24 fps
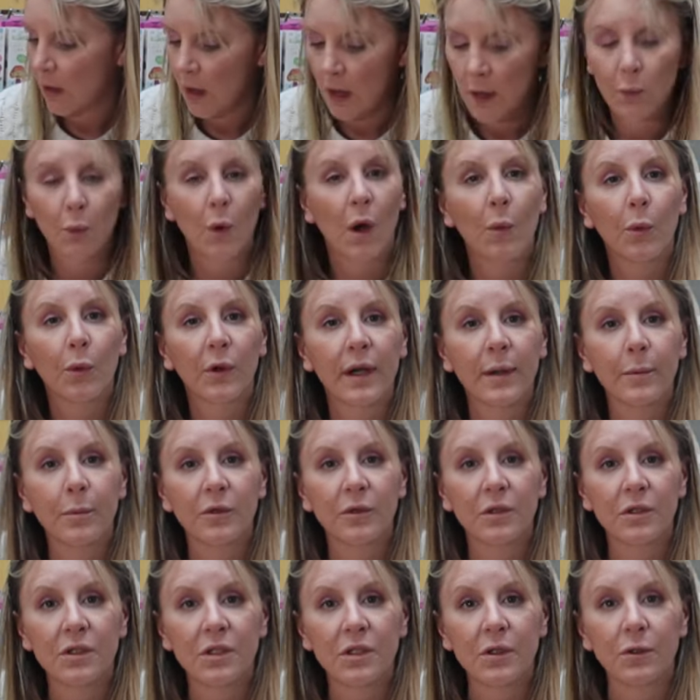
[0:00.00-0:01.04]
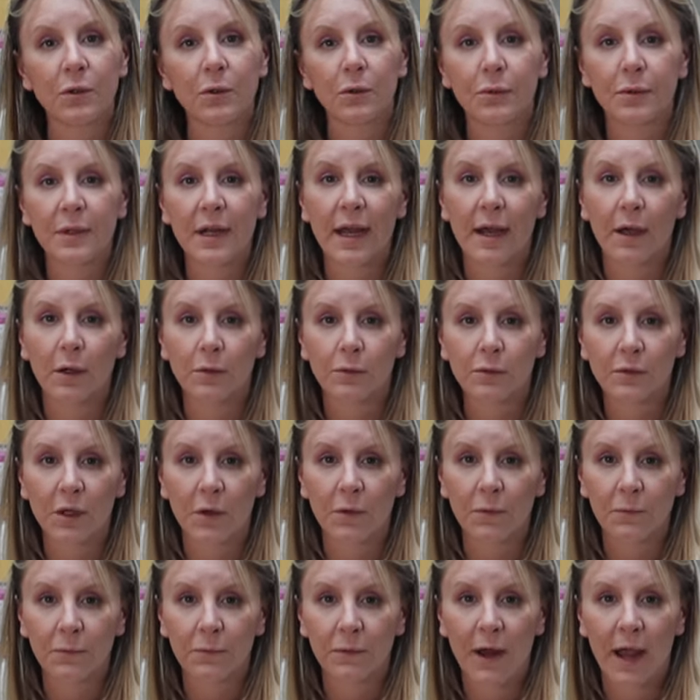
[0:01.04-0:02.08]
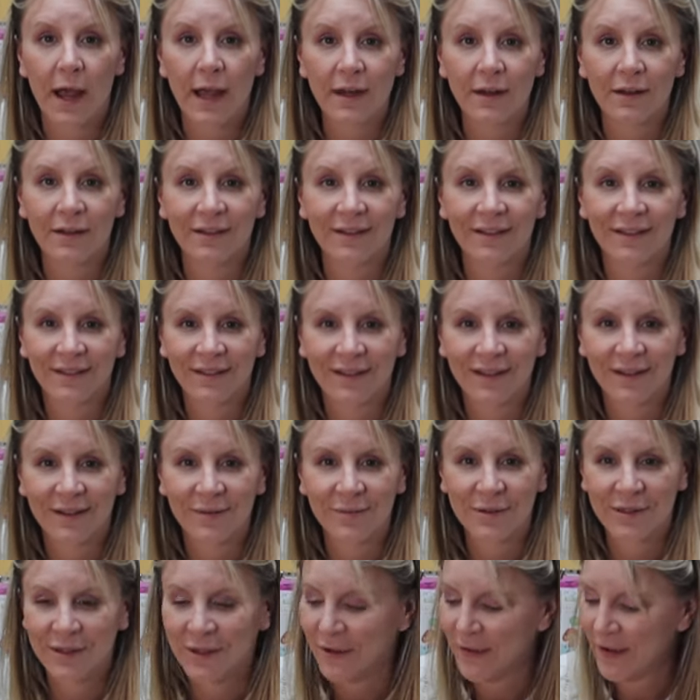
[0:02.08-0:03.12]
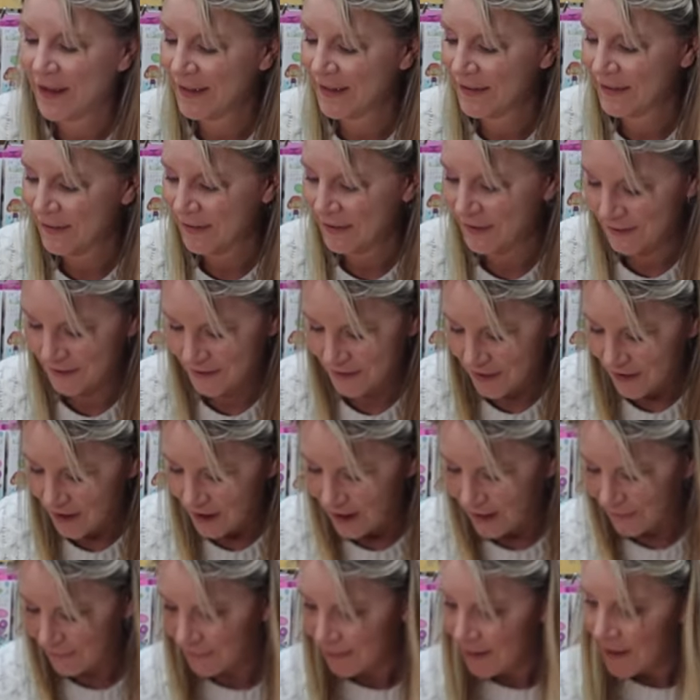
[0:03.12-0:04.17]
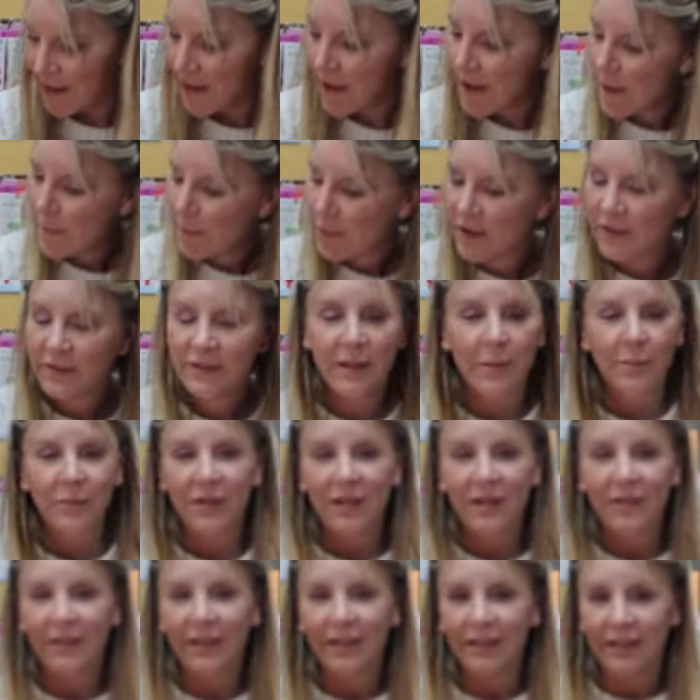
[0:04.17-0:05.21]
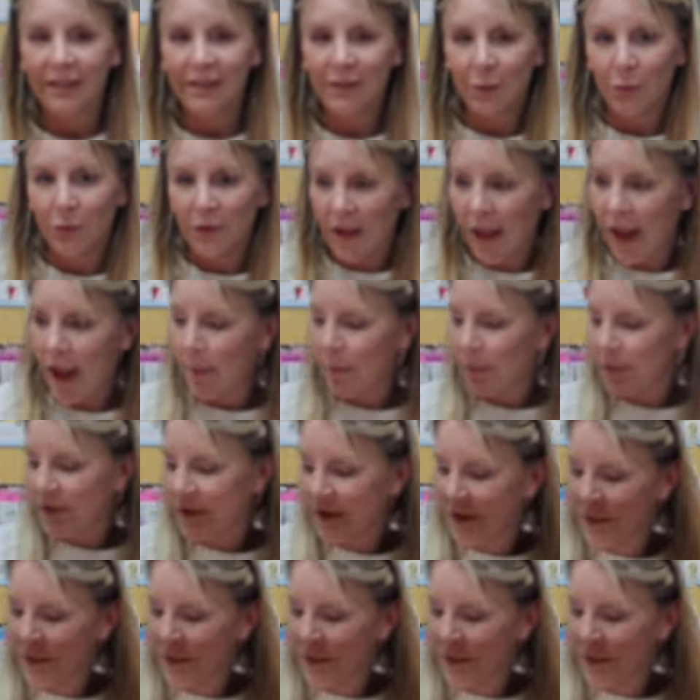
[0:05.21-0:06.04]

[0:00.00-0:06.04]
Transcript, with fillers: on what we're able to do. Now, don't fret. I'm going to go ahead and turn it off. But if something like this were to happen